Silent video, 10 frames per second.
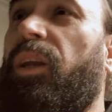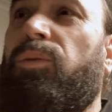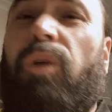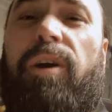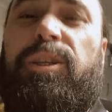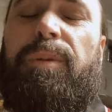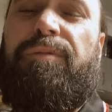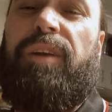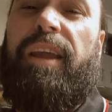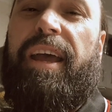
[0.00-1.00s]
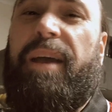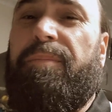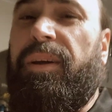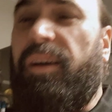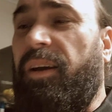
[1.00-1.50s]
rosemary for
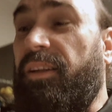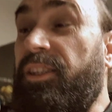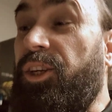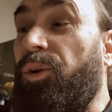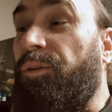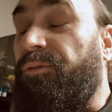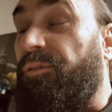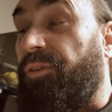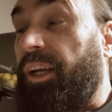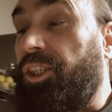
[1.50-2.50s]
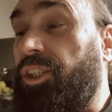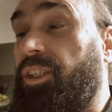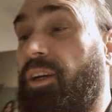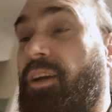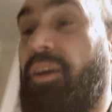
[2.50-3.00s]
lamb, dill for
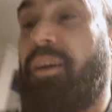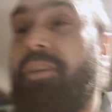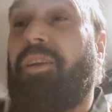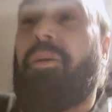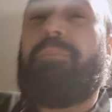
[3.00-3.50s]
fish, You know,